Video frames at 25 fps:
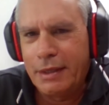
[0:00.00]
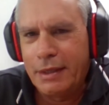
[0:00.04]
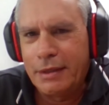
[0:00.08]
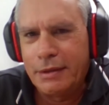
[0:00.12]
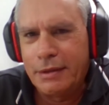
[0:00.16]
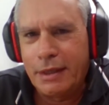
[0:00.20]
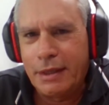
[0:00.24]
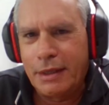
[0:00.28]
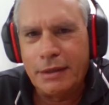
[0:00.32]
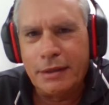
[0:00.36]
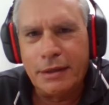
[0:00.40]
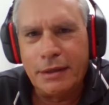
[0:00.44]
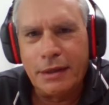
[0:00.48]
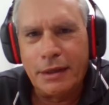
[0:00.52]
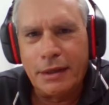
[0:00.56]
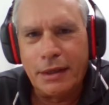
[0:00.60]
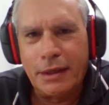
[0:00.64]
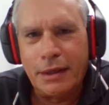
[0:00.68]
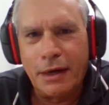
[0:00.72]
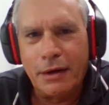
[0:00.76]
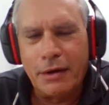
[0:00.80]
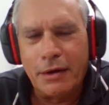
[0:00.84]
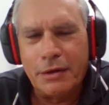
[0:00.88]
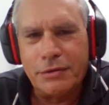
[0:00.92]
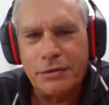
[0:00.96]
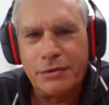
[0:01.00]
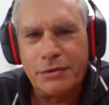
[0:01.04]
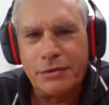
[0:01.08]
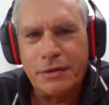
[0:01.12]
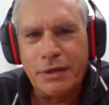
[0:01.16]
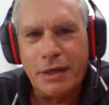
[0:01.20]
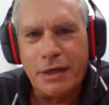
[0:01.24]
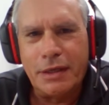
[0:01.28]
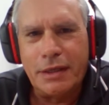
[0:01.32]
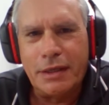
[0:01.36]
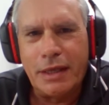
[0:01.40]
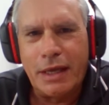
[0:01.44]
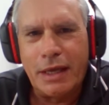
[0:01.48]
then as
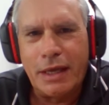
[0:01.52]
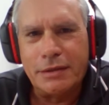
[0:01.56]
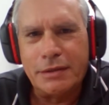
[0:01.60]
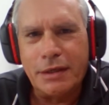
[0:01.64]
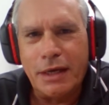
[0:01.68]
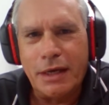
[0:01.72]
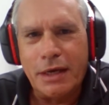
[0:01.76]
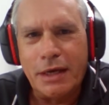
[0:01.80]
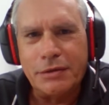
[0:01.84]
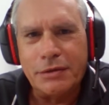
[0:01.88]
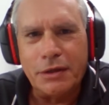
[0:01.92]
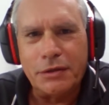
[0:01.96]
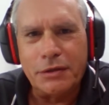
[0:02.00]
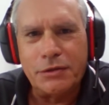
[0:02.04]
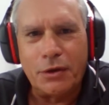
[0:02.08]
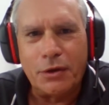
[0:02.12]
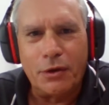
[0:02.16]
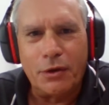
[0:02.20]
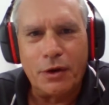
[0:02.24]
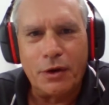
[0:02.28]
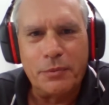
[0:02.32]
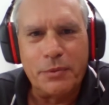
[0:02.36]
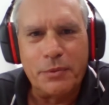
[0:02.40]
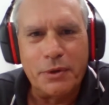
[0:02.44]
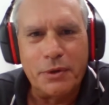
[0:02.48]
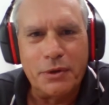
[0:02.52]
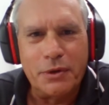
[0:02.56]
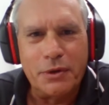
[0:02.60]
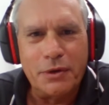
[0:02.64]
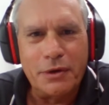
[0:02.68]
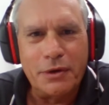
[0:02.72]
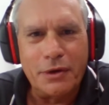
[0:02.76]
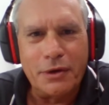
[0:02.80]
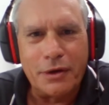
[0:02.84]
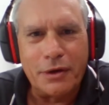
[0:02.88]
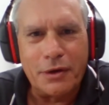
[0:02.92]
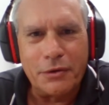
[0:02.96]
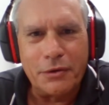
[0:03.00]
a
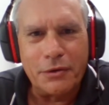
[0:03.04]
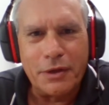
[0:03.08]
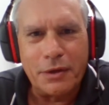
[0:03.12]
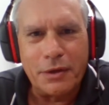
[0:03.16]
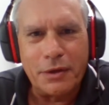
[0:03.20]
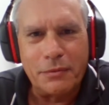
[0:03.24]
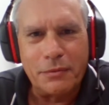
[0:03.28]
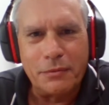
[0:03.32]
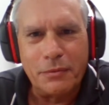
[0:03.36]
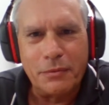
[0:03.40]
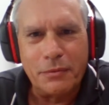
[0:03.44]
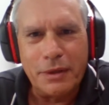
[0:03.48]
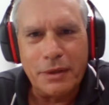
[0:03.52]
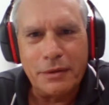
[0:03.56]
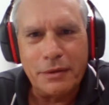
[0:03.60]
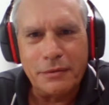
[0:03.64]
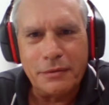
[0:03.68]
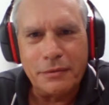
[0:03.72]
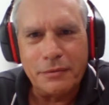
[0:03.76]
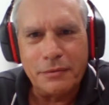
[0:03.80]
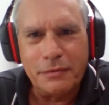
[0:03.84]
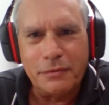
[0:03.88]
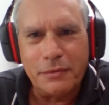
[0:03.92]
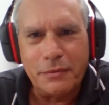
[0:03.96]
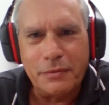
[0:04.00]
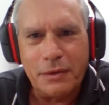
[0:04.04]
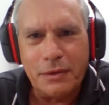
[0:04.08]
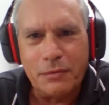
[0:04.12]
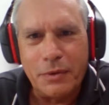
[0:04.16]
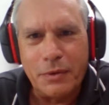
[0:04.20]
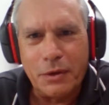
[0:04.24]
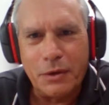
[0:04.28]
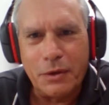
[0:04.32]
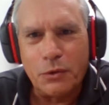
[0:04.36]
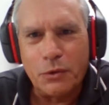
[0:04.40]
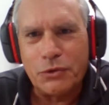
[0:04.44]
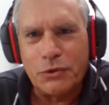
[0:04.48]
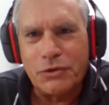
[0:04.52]
solopreneur, like I think we
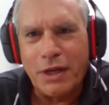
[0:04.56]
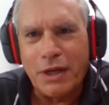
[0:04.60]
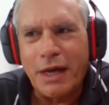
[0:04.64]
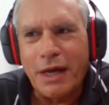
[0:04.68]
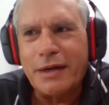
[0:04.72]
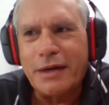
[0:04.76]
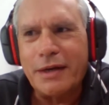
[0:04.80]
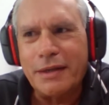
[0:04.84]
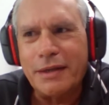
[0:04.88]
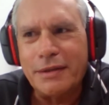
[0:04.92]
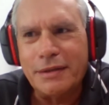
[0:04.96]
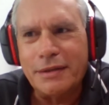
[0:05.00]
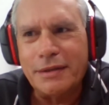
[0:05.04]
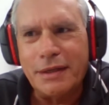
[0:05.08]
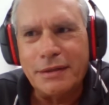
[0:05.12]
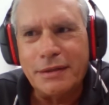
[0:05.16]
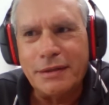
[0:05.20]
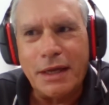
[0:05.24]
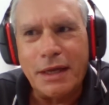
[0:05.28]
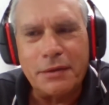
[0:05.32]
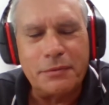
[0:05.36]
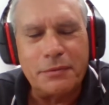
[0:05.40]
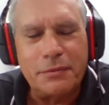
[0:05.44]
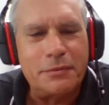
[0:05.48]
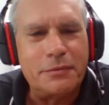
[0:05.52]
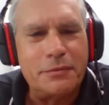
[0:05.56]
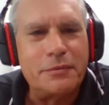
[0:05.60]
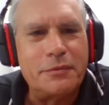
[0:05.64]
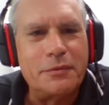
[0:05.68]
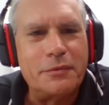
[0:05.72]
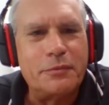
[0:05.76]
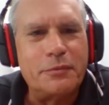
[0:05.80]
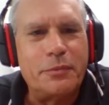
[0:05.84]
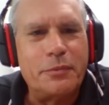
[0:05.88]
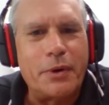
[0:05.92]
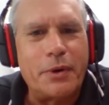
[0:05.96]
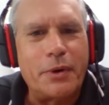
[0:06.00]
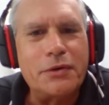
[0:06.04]
all started in that
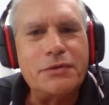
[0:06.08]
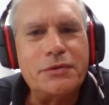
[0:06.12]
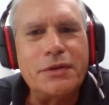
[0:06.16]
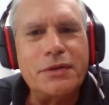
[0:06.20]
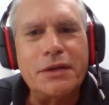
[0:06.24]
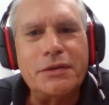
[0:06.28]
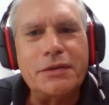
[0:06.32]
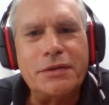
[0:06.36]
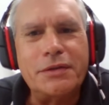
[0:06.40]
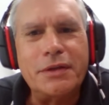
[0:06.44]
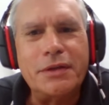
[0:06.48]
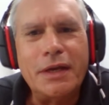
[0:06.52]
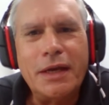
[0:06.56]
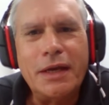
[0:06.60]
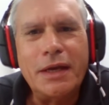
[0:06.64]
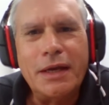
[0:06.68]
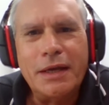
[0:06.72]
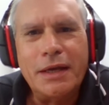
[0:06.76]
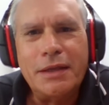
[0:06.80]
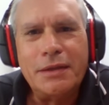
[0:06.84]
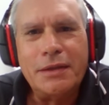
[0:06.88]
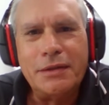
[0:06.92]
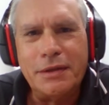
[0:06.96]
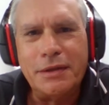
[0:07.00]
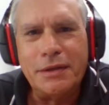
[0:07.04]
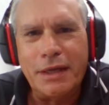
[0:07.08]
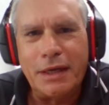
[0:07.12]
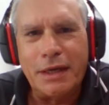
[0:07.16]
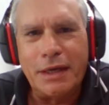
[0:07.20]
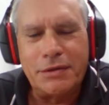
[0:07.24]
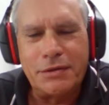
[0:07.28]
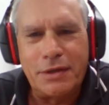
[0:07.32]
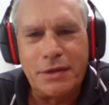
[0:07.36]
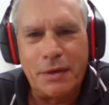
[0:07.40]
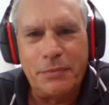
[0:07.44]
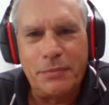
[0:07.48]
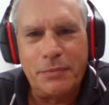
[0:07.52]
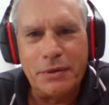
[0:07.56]
process, the
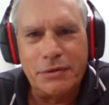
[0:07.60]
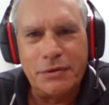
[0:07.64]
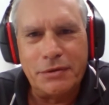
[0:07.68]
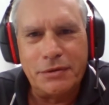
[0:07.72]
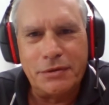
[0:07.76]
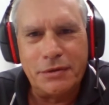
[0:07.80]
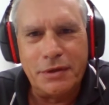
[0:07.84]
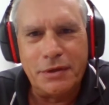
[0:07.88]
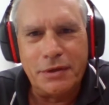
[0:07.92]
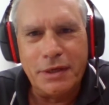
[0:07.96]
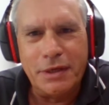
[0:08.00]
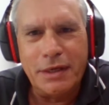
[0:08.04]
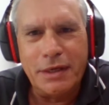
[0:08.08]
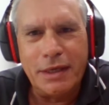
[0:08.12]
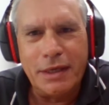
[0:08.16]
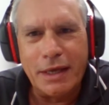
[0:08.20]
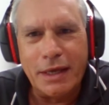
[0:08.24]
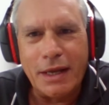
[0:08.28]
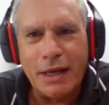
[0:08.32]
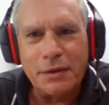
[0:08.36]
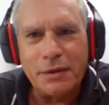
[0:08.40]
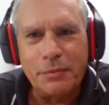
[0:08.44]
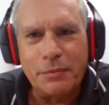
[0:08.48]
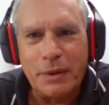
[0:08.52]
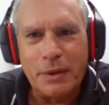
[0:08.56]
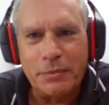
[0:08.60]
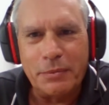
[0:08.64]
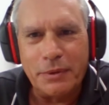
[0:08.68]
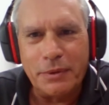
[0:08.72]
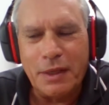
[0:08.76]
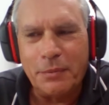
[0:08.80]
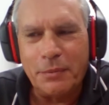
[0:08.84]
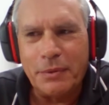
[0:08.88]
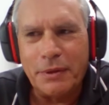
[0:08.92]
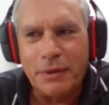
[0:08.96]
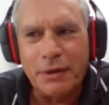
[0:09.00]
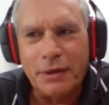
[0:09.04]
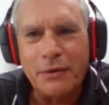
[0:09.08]
next step is you need to get other people
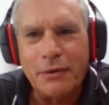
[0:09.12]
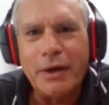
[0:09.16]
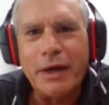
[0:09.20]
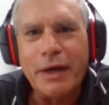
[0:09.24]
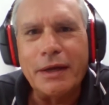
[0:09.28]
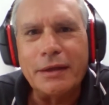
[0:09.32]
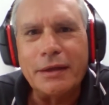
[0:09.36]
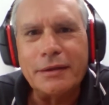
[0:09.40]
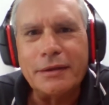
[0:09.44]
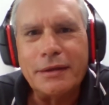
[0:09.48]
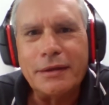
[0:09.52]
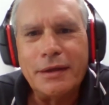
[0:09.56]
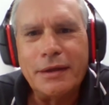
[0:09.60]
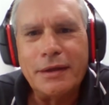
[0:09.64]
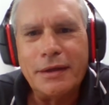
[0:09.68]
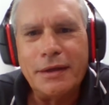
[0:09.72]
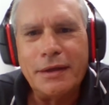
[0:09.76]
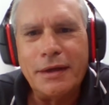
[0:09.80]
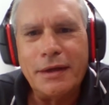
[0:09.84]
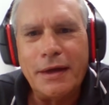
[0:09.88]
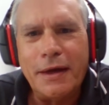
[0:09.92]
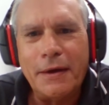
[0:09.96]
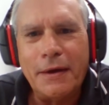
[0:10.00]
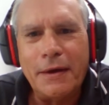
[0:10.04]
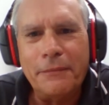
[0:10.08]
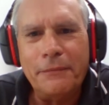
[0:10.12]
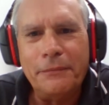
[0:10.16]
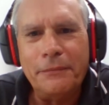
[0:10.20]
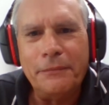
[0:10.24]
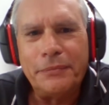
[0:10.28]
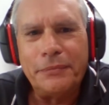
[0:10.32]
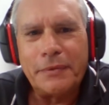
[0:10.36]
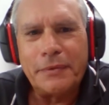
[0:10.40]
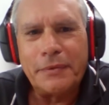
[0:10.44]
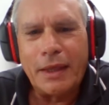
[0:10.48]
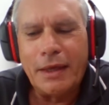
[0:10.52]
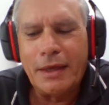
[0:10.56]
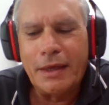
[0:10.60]
helping you out.
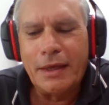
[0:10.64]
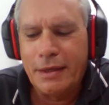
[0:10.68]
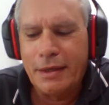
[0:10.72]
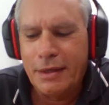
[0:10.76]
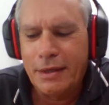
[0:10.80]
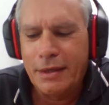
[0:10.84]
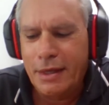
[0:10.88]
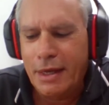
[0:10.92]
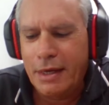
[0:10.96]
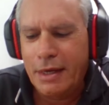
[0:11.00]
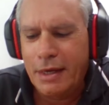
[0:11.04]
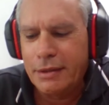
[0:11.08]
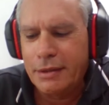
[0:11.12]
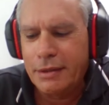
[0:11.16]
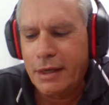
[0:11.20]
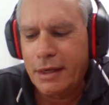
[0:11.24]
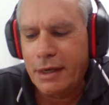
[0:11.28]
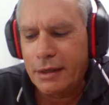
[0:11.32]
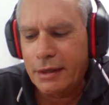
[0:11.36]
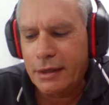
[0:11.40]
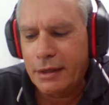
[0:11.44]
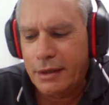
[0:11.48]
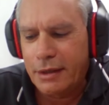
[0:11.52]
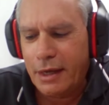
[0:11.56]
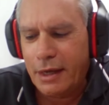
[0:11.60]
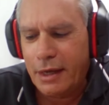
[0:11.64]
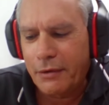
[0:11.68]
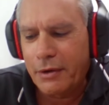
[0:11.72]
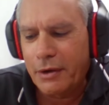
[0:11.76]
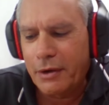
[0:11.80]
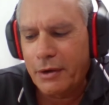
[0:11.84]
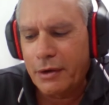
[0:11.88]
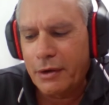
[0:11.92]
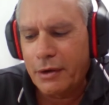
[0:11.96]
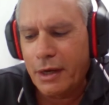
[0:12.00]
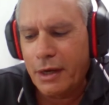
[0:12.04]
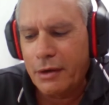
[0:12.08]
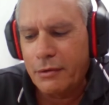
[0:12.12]
Kerrie,
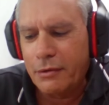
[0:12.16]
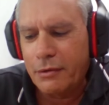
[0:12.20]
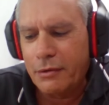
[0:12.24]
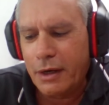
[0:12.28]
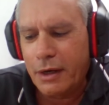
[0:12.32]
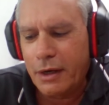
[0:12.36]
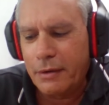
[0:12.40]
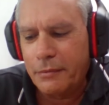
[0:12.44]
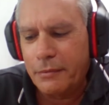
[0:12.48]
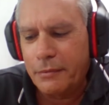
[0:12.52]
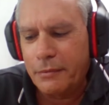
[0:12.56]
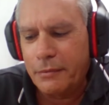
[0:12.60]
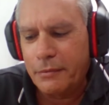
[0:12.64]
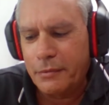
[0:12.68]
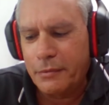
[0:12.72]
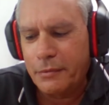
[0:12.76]
I know